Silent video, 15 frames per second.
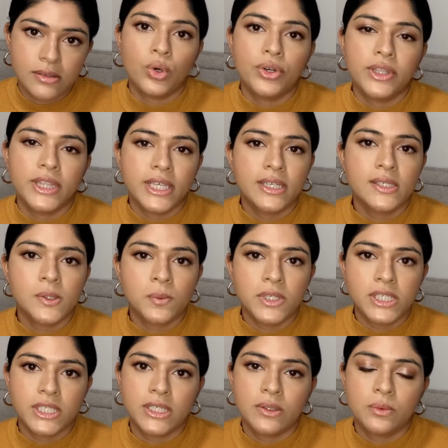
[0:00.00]
or things we
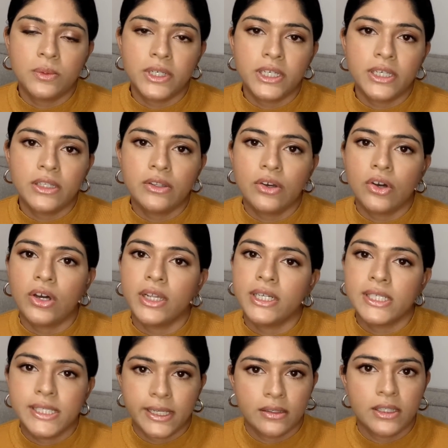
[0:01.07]
deal with on a
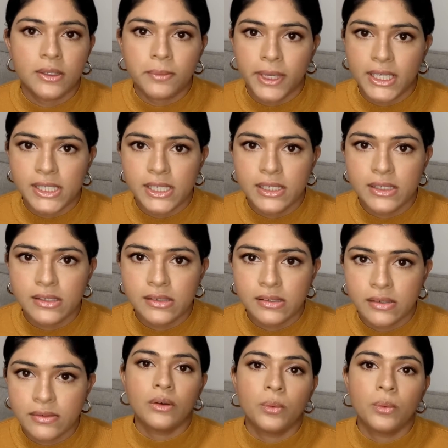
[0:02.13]
daily basis,